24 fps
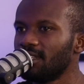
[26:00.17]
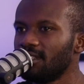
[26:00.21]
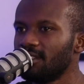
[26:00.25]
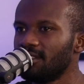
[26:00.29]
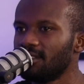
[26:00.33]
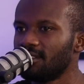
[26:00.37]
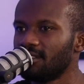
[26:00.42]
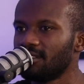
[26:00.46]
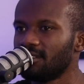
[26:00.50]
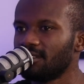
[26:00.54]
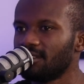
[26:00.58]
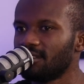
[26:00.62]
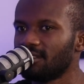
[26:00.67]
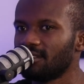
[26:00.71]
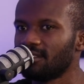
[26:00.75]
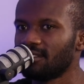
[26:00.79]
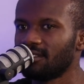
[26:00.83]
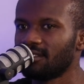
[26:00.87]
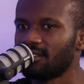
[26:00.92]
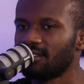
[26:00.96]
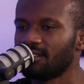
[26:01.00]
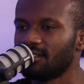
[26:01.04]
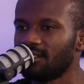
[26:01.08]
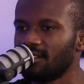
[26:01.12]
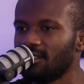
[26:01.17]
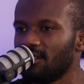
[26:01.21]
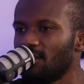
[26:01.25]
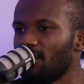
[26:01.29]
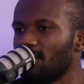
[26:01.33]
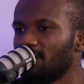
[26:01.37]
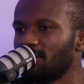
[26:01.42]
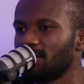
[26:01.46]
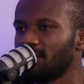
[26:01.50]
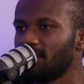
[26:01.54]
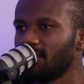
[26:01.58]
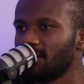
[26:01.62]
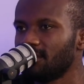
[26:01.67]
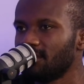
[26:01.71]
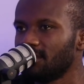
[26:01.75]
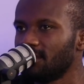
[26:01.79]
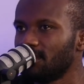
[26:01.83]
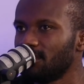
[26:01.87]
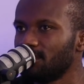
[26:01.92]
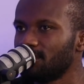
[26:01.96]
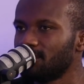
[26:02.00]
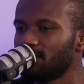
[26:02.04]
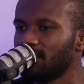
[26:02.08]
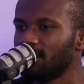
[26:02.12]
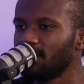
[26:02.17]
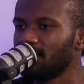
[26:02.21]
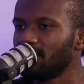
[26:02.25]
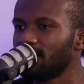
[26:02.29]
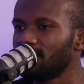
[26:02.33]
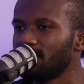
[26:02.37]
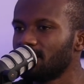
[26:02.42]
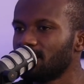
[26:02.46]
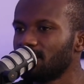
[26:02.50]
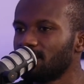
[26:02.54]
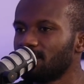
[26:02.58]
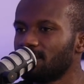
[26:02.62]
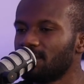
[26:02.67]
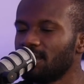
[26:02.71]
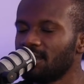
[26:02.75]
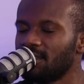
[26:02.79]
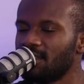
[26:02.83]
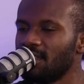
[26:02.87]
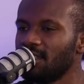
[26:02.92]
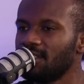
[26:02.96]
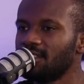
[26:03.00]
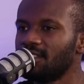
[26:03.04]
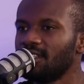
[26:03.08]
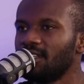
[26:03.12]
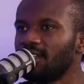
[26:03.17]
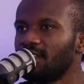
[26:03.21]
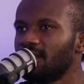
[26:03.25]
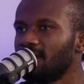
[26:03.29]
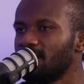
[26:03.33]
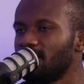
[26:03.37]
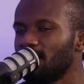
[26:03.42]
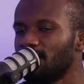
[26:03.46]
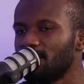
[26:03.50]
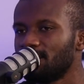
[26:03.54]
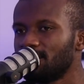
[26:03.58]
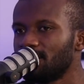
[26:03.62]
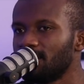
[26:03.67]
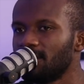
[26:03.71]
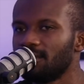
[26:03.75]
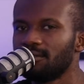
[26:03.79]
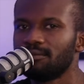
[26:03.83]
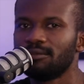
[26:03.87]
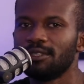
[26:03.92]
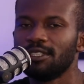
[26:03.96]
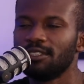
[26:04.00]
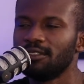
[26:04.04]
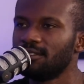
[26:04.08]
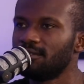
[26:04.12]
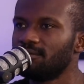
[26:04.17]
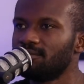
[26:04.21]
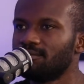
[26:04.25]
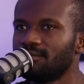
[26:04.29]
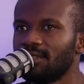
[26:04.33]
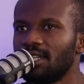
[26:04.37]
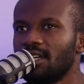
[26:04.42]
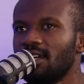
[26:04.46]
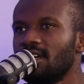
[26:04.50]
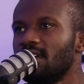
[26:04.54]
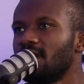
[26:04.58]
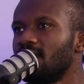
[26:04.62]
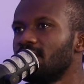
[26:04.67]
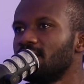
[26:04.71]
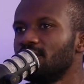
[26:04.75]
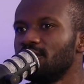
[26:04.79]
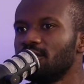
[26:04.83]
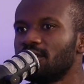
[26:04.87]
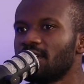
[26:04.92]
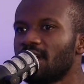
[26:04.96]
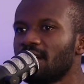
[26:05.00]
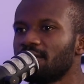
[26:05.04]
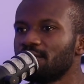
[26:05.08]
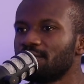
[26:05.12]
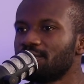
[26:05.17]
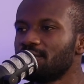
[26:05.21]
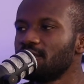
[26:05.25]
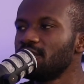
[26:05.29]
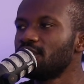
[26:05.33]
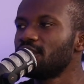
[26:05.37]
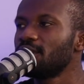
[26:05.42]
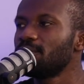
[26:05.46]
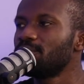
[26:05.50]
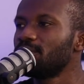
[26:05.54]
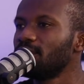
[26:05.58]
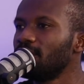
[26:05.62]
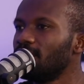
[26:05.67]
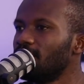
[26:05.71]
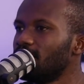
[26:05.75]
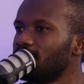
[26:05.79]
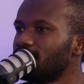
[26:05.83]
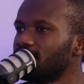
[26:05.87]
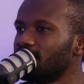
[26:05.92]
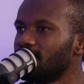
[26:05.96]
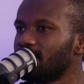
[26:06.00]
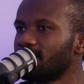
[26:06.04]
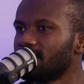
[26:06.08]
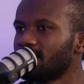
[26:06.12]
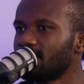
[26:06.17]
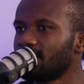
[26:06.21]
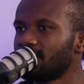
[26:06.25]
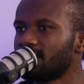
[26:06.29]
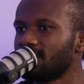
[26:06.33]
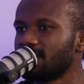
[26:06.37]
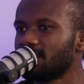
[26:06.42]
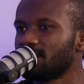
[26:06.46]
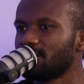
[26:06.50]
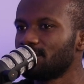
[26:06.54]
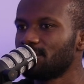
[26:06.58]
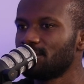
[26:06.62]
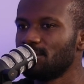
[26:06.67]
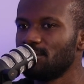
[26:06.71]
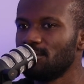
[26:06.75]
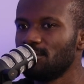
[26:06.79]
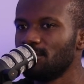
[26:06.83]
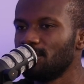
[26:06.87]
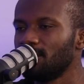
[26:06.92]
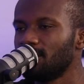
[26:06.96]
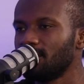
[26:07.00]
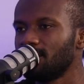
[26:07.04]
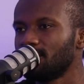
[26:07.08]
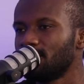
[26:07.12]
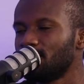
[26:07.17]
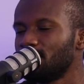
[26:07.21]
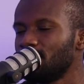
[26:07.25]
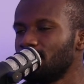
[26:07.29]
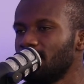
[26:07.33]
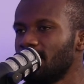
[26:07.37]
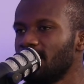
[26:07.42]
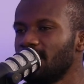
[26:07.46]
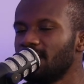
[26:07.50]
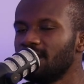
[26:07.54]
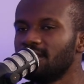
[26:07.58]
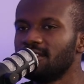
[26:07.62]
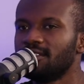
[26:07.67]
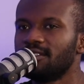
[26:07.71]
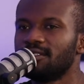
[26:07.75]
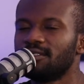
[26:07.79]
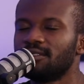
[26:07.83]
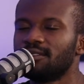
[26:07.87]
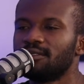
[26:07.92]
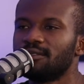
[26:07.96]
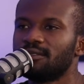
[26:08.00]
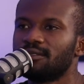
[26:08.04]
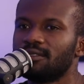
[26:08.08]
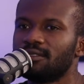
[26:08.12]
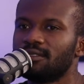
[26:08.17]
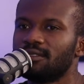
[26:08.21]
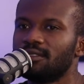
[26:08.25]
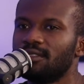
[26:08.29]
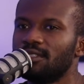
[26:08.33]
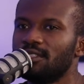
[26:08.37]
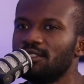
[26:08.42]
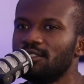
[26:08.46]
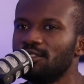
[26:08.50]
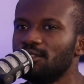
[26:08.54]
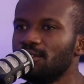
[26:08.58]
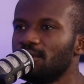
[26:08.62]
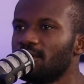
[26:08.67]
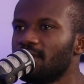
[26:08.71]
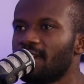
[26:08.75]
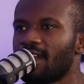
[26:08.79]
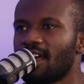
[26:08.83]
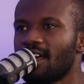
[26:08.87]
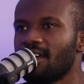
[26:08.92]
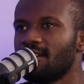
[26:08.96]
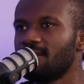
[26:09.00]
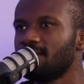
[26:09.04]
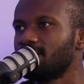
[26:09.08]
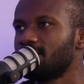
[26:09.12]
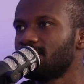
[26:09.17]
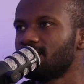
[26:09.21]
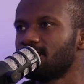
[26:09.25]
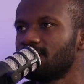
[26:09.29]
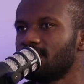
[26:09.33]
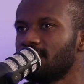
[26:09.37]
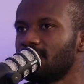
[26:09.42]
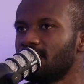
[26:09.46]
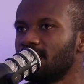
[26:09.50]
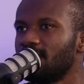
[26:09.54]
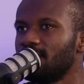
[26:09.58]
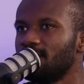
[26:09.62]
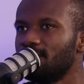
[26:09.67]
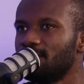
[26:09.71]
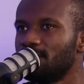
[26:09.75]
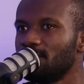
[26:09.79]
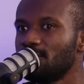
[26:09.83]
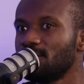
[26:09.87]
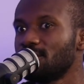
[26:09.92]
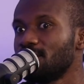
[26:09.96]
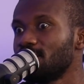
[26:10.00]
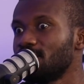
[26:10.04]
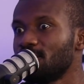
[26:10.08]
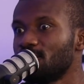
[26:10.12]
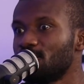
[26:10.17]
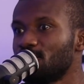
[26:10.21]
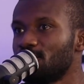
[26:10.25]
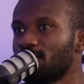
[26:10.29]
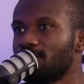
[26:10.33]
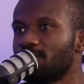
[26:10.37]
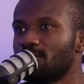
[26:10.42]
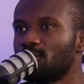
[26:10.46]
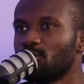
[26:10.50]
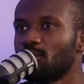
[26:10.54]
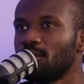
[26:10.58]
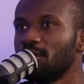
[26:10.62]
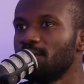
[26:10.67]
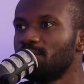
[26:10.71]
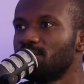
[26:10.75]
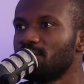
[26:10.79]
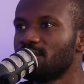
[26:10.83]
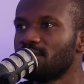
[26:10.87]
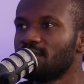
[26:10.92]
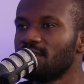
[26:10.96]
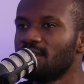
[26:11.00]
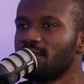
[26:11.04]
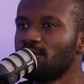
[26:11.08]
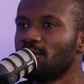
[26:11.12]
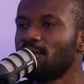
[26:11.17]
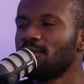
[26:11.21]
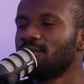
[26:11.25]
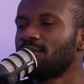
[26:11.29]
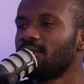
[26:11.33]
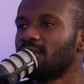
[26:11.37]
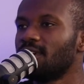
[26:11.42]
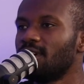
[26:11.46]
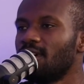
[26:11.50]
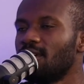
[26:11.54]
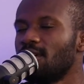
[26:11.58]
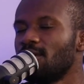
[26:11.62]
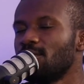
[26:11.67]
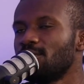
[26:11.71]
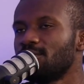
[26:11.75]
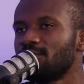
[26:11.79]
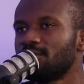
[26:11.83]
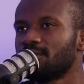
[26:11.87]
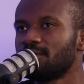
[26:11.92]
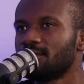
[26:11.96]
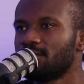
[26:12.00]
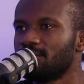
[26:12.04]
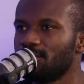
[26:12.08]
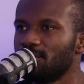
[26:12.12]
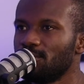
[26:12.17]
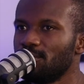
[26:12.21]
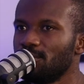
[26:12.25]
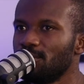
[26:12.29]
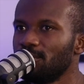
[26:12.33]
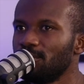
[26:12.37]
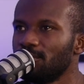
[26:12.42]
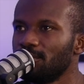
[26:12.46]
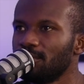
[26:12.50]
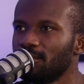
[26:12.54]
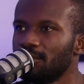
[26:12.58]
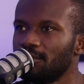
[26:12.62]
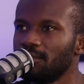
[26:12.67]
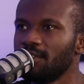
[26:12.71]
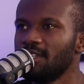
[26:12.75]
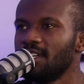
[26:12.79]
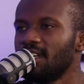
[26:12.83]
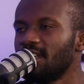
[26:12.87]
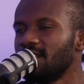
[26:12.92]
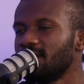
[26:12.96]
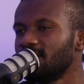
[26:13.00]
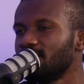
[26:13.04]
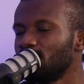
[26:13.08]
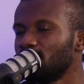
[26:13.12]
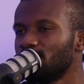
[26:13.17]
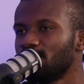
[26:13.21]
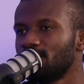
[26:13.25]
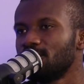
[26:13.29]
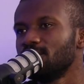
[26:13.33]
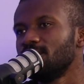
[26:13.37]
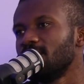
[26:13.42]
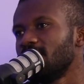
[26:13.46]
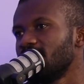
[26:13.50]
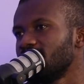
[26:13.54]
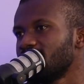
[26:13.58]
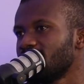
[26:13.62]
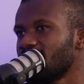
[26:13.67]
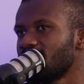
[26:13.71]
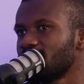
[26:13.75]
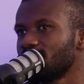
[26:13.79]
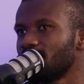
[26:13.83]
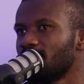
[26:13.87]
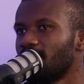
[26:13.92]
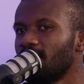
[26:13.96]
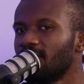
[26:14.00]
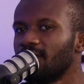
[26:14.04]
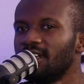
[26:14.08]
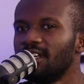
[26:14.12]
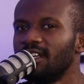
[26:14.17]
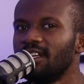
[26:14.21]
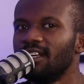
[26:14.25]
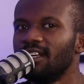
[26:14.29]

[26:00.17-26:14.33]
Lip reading: at an offer. The testing out an offer. You can have a free shipping offer for 2 days. You can have a versus a 20% off for 3 days or 2 days as well.